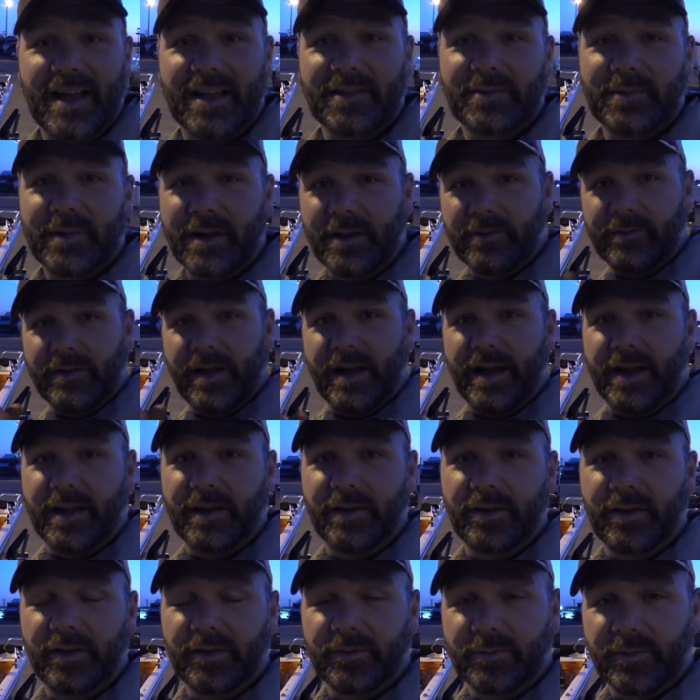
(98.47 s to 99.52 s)
Guys, we're getting ready to
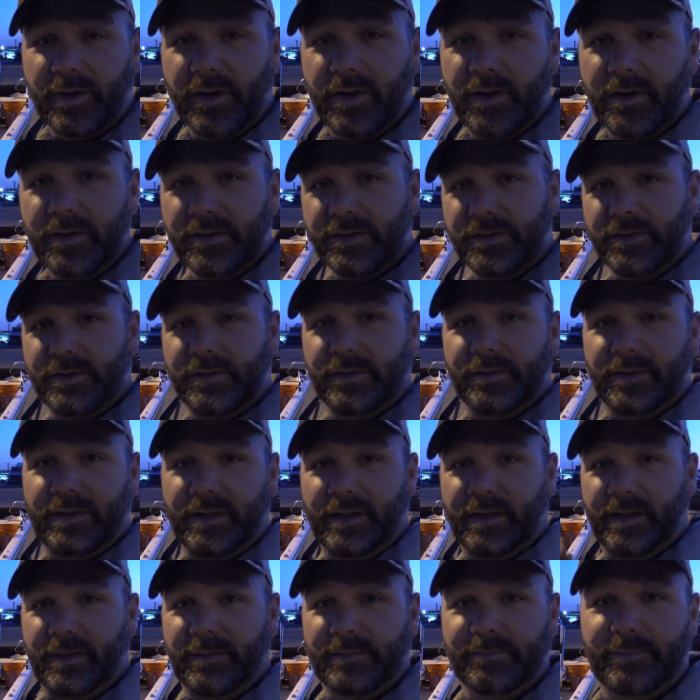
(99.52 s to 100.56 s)
get on the road to
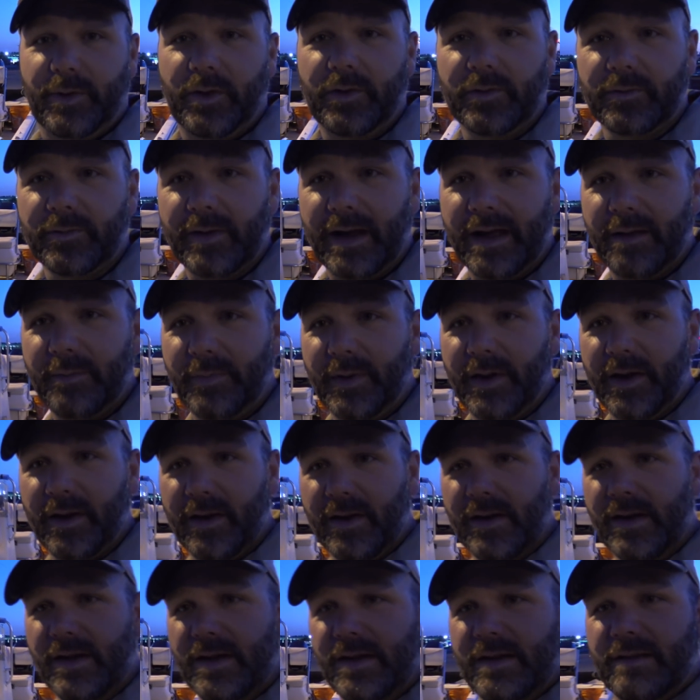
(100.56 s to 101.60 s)
the boat ramp
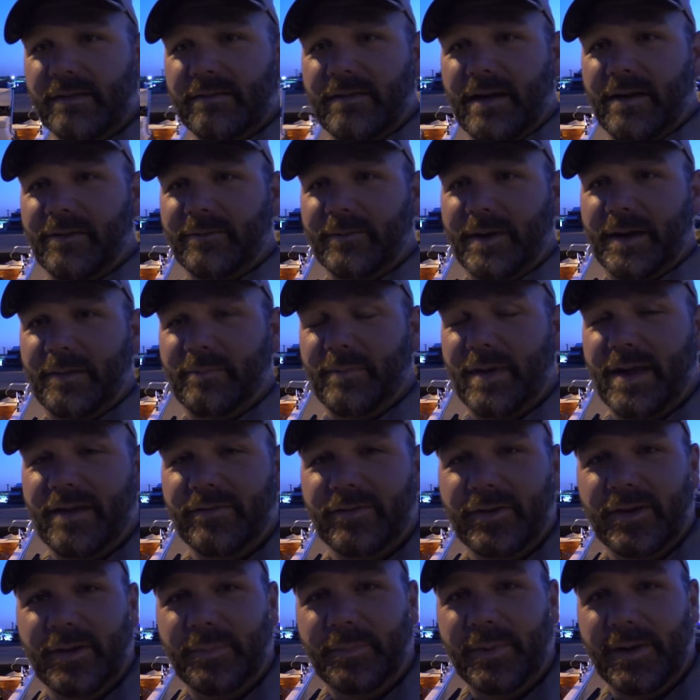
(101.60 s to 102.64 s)
here. We got Red
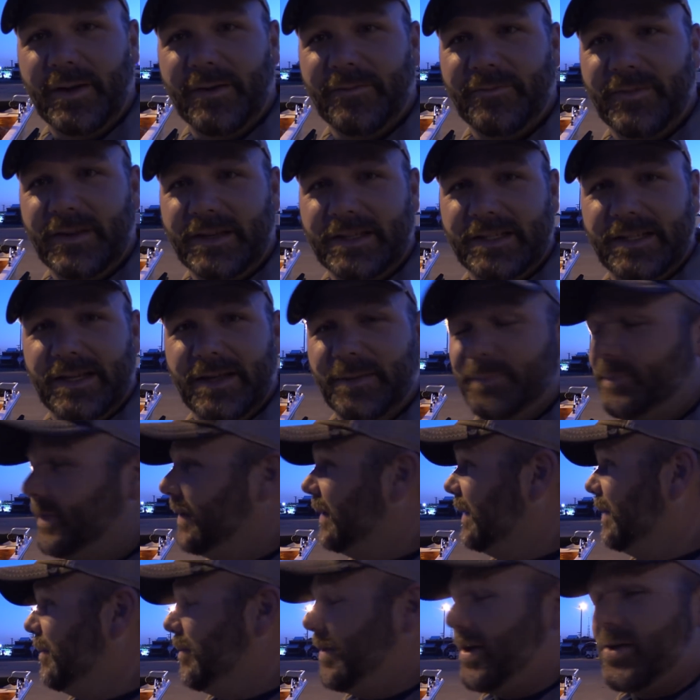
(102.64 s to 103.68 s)
Beaver up here fixing up
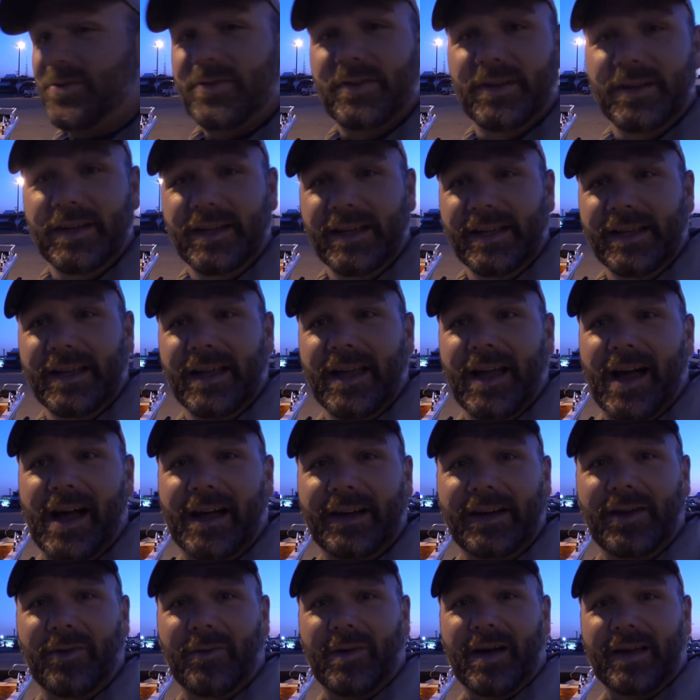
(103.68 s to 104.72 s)
on the boat.
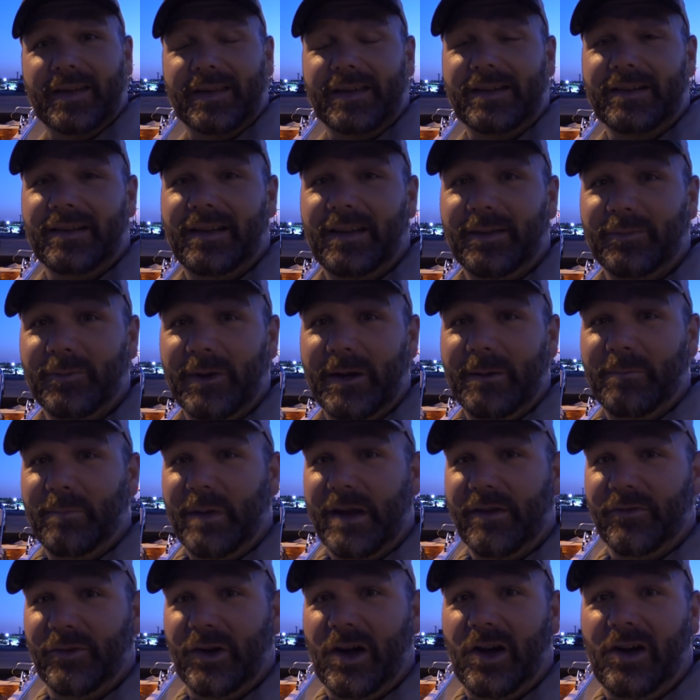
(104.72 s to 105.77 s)
I know why they call him Red
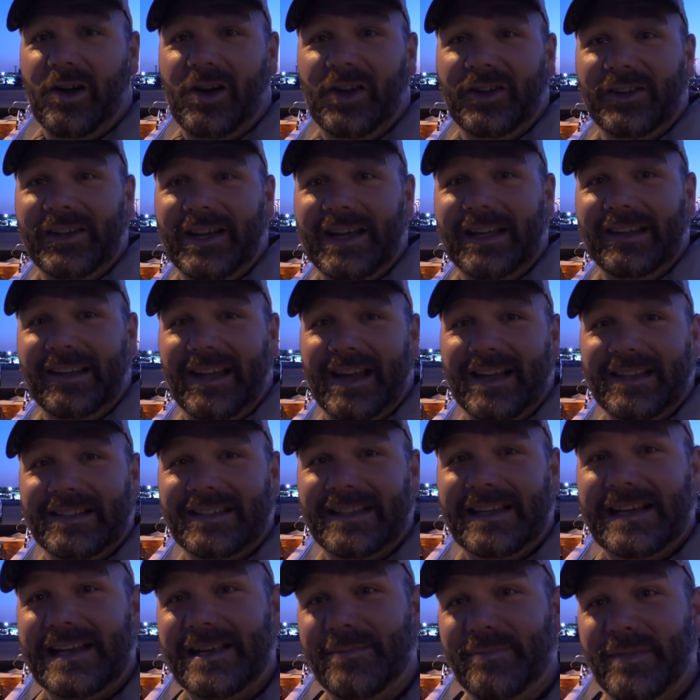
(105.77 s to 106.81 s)
Beaver. All night
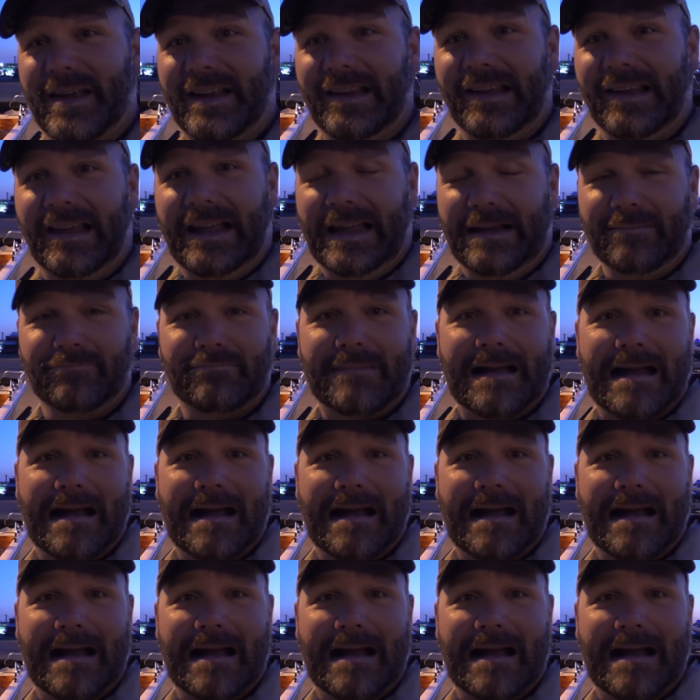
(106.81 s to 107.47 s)
last night he made like